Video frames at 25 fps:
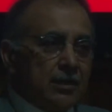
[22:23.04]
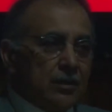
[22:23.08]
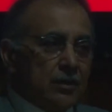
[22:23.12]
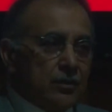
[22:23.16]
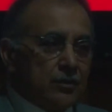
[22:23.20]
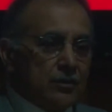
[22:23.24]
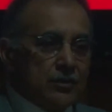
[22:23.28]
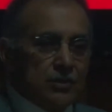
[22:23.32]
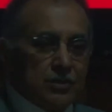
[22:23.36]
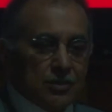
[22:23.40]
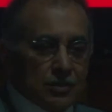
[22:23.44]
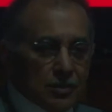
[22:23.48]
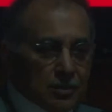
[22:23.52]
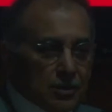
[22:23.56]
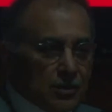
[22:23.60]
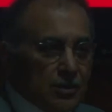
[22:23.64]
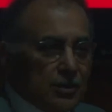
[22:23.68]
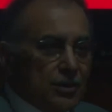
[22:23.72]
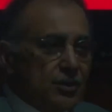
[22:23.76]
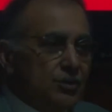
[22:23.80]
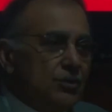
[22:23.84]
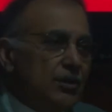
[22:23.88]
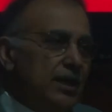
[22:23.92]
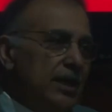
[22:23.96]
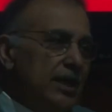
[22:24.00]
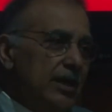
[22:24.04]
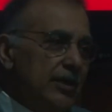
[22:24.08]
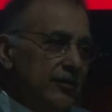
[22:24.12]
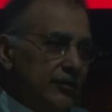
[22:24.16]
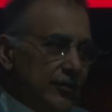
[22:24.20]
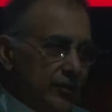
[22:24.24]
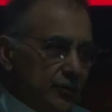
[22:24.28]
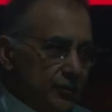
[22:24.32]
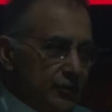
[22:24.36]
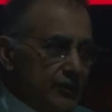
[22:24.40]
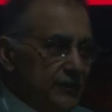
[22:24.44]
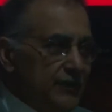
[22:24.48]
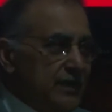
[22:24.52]
Sir, you have
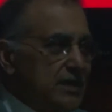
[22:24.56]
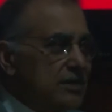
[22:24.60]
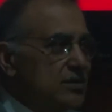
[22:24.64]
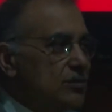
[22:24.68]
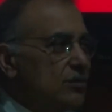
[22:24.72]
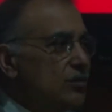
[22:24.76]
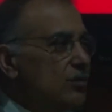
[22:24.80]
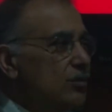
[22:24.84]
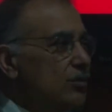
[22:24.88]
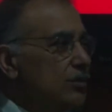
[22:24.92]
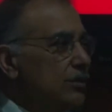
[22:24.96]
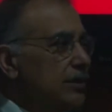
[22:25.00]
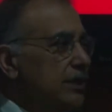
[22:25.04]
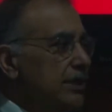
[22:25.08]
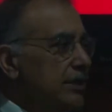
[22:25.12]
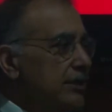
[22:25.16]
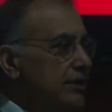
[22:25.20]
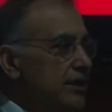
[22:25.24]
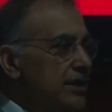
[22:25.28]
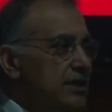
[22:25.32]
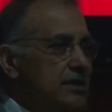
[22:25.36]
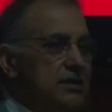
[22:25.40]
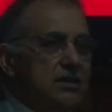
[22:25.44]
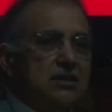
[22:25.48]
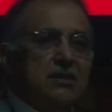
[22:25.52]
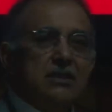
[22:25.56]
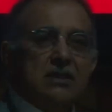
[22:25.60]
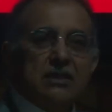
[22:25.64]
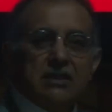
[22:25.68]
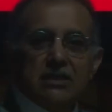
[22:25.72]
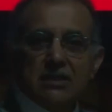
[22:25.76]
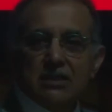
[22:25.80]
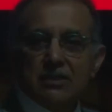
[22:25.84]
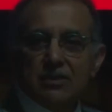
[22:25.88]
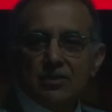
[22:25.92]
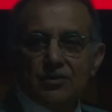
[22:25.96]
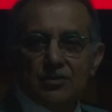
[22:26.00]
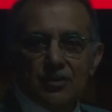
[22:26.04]
3-vessel coronary
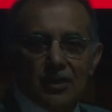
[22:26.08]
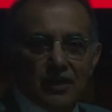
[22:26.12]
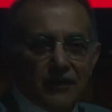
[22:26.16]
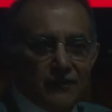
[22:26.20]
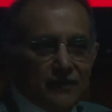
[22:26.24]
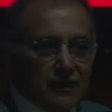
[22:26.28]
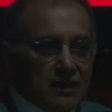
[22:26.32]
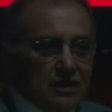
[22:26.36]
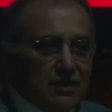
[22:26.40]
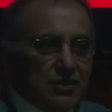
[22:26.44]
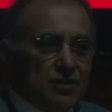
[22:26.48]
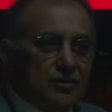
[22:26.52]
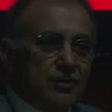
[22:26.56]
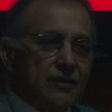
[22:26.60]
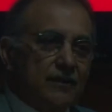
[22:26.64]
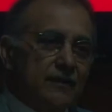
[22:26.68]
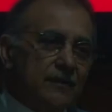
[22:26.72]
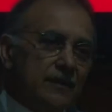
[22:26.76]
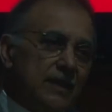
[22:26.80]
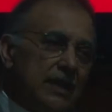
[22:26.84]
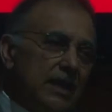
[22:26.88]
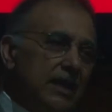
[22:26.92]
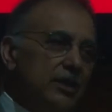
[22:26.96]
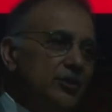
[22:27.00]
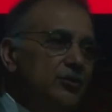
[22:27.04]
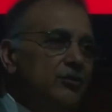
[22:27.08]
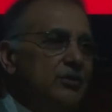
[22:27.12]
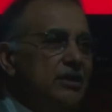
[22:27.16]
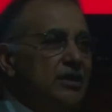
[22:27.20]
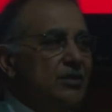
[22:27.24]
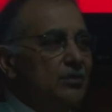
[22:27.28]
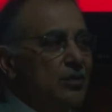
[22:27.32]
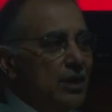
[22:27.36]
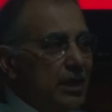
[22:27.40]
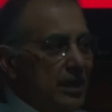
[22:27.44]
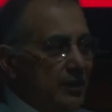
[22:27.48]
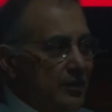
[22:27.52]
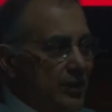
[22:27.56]
disease, you have this, you have that, you
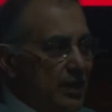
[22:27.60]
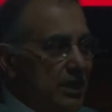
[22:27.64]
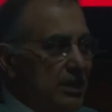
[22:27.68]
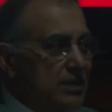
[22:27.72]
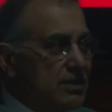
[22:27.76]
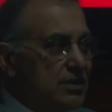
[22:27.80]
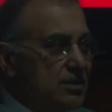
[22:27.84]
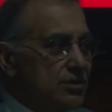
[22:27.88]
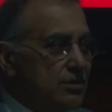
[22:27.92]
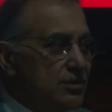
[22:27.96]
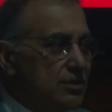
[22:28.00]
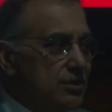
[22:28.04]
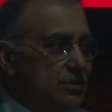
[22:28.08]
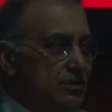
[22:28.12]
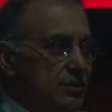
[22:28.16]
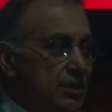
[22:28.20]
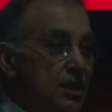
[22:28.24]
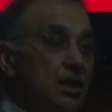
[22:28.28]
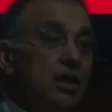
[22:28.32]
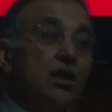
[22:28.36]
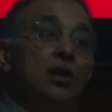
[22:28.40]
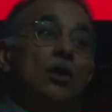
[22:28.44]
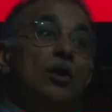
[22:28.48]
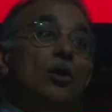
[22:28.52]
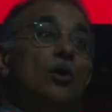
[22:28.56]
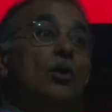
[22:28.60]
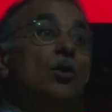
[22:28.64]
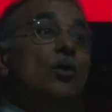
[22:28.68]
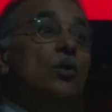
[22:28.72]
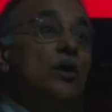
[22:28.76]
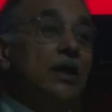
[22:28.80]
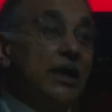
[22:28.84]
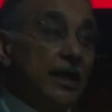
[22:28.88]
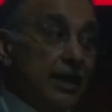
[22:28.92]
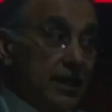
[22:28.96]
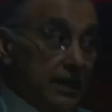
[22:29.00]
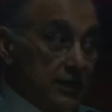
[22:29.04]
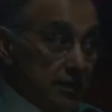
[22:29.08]
need bypass surgery.
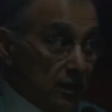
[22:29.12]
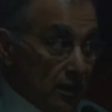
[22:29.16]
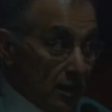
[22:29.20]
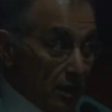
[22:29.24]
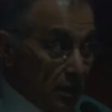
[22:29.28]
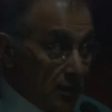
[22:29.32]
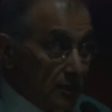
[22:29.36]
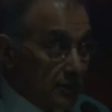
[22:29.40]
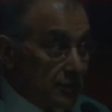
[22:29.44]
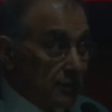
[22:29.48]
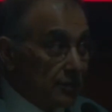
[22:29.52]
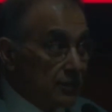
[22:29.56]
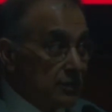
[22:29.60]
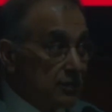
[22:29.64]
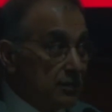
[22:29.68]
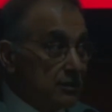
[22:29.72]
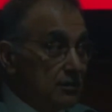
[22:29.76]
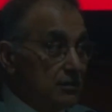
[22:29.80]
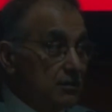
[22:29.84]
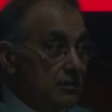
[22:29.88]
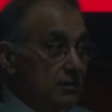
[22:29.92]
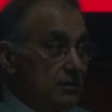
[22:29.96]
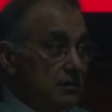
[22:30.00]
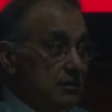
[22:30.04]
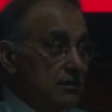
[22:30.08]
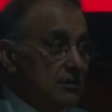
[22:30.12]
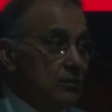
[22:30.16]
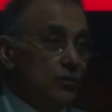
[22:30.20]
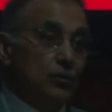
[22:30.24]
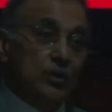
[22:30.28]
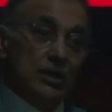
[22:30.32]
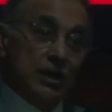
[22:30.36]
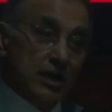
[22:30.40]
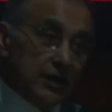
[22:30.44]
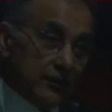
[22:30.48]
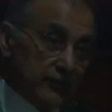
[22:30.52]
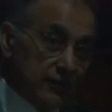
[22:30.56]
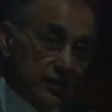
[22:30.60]
Okay, doctor,
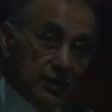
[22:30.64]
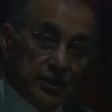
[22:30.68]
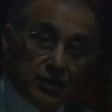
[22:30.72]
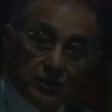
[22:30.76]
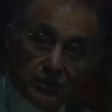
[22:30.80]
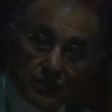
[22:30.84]
whatever you